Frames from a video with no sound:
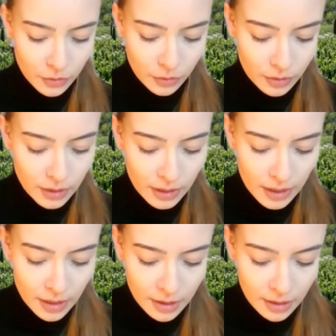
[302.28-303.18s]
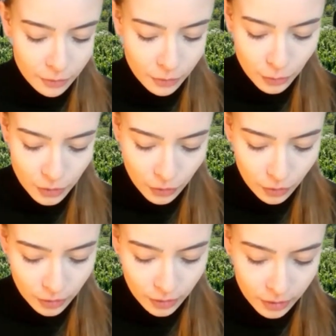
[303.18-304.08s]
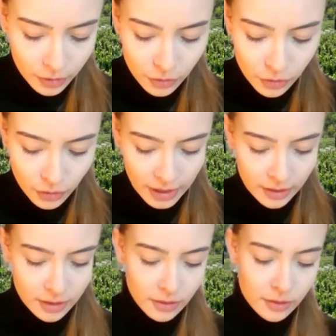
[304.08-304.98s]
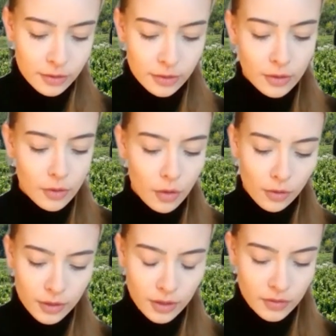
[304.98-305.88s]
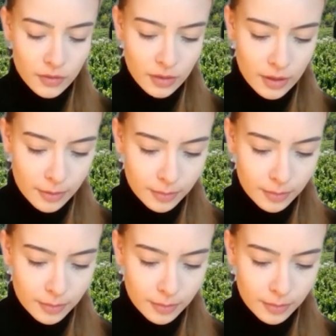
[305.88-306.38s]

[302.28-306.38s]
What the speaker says: to food or drink or all these